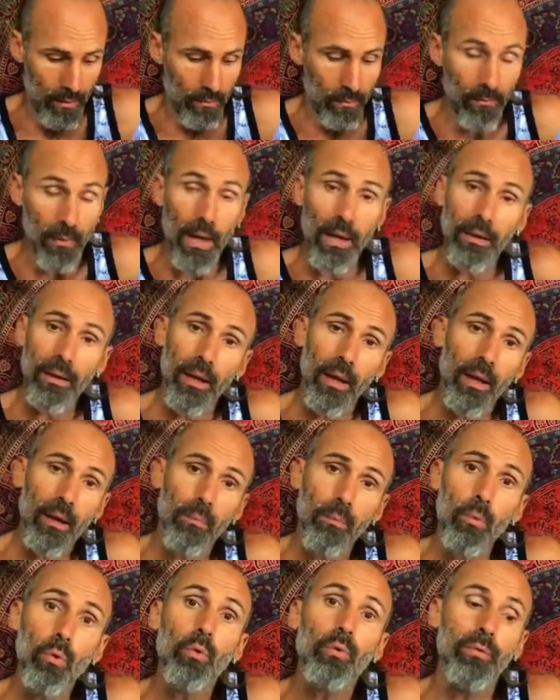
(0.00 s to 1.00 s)
Vata
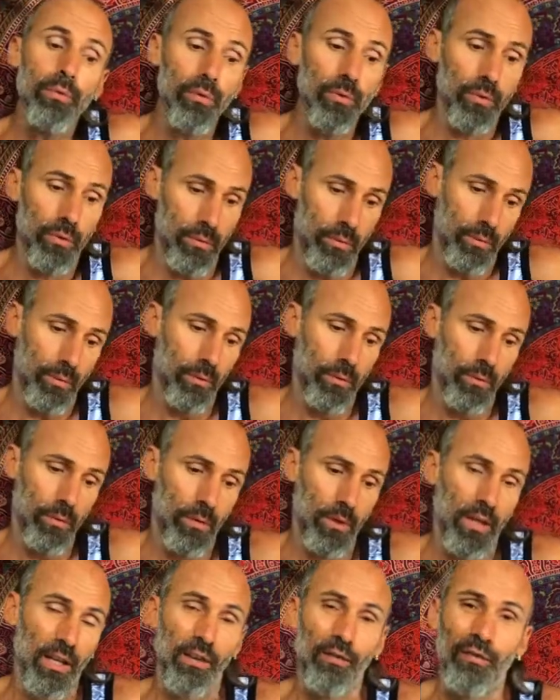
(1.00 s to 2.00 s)
moves
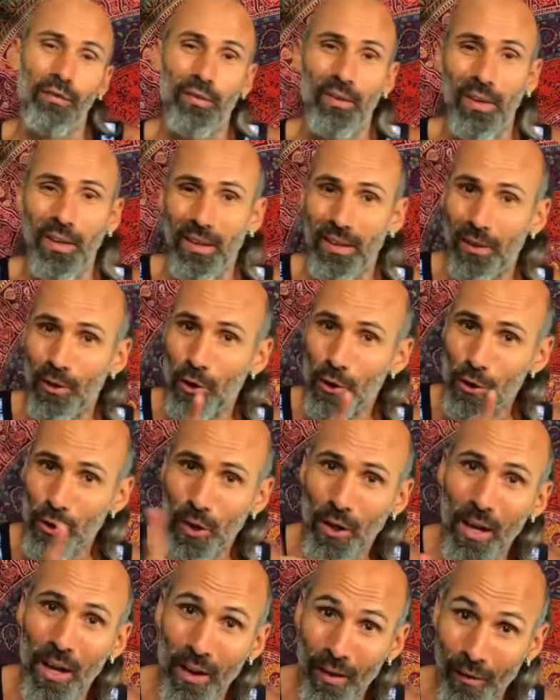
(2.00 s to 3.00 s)
if it
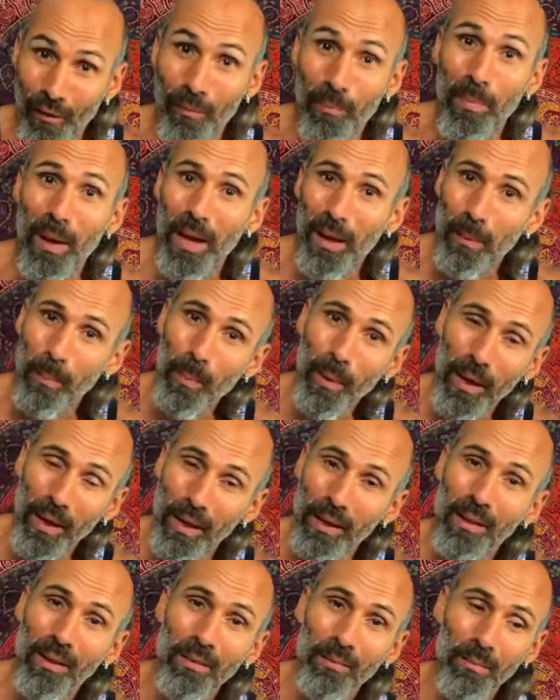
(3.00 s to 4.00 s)
doesn't have back
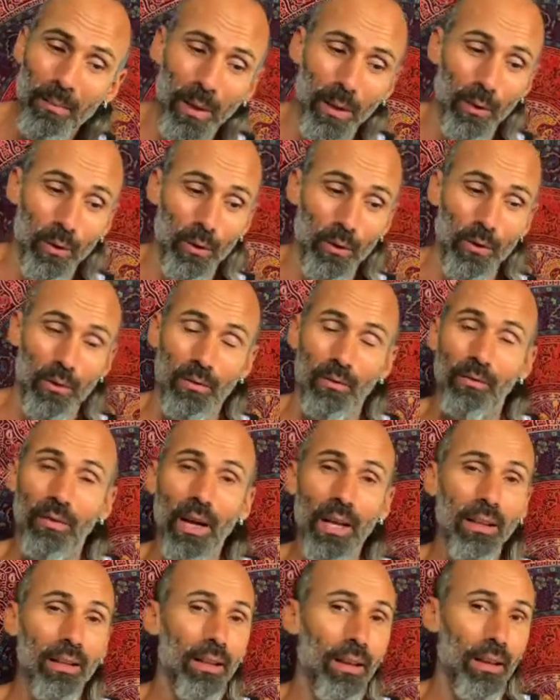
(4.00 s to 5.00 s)
pain, because
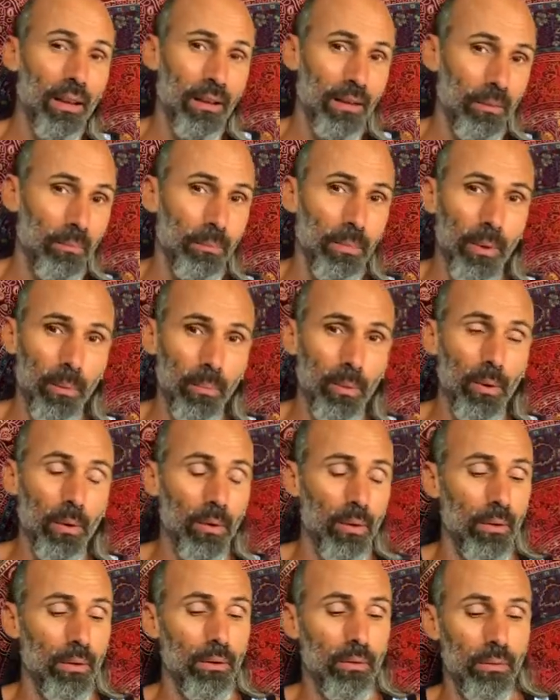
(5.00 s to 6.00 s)
Vata people
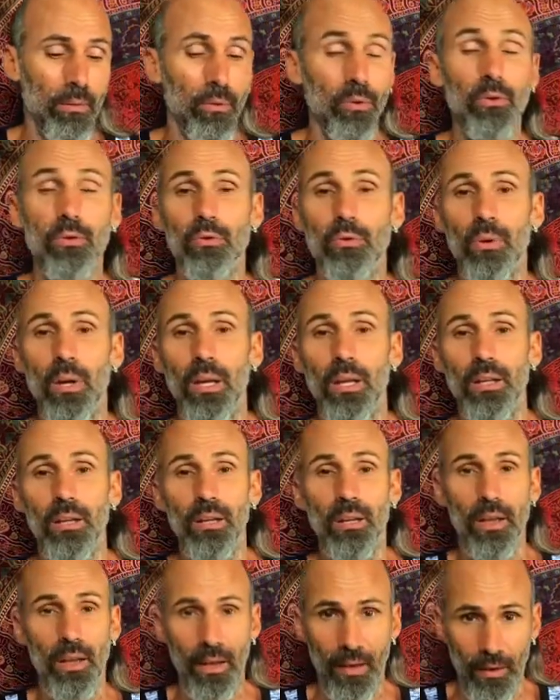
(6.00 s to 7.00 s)
usually
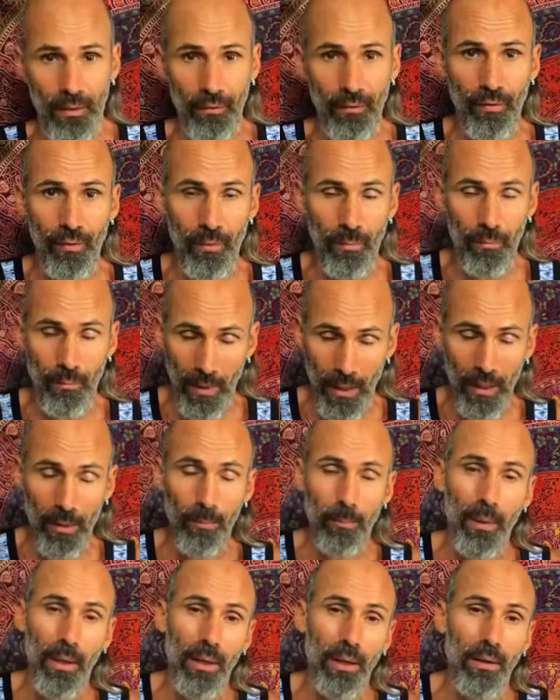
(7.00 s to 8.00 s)
have back
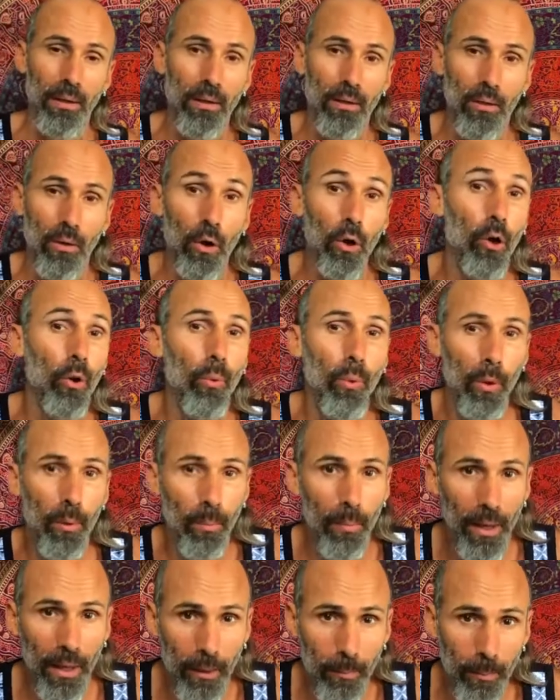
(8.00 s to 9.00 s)
pain, lower
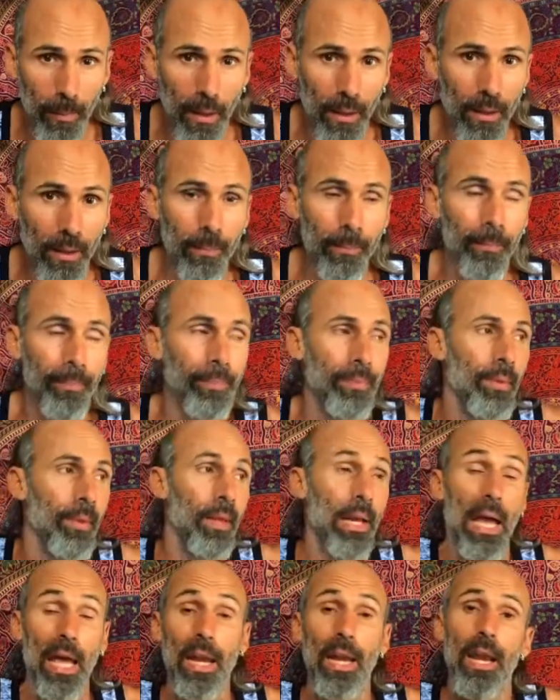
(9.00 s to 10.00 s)
back pain,
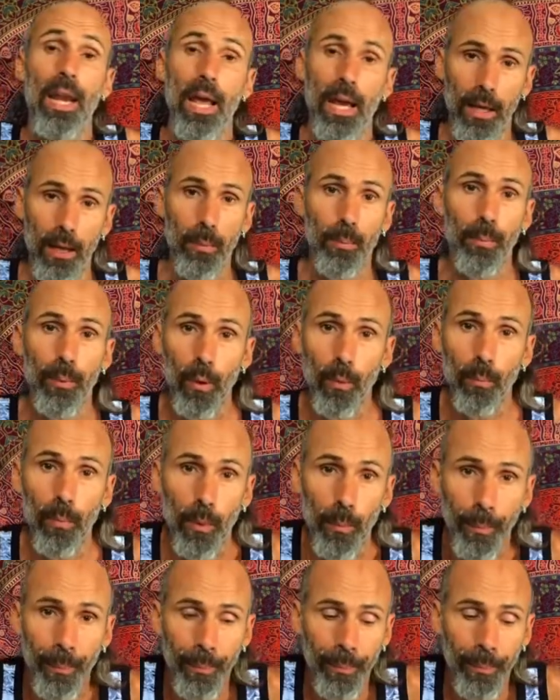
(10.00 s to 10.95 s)
and neck problem.